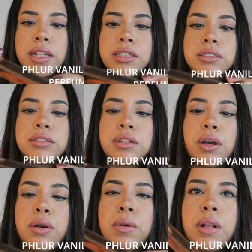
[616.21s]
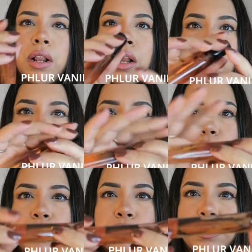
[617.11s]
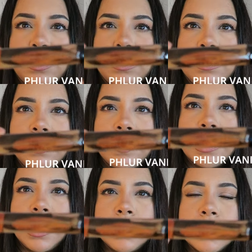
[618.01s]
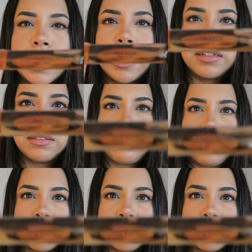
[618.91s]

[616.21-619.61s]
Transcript: It's so beautiful vanilla skin.